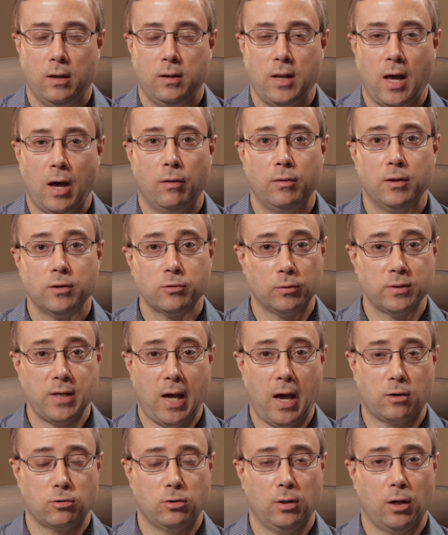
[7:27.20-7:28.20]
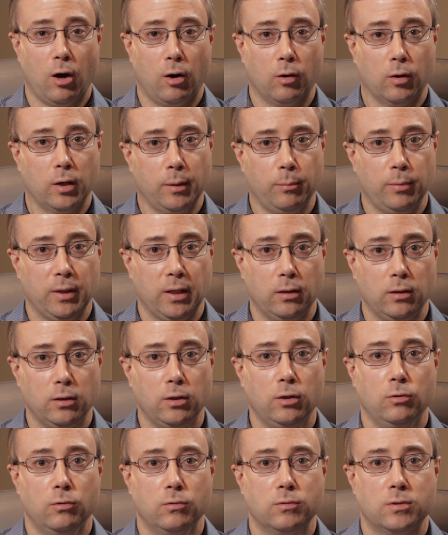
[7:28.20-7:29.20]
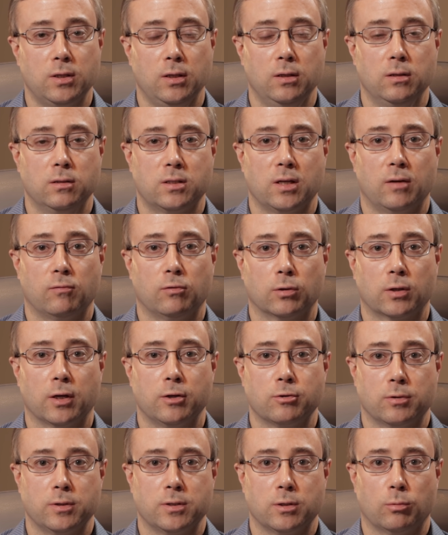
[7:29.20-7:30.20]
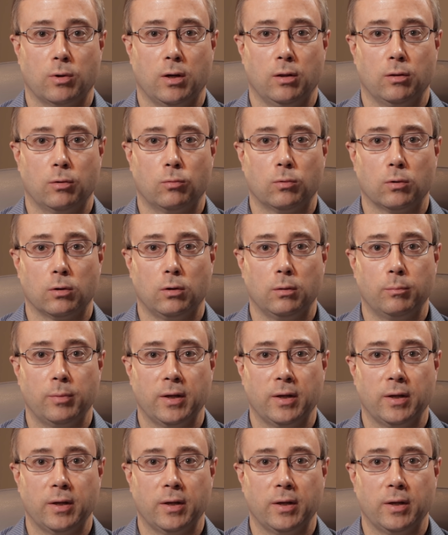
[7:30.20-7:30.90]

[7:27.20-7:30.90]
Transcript: Now, this one's actually already being used in several countries around the world,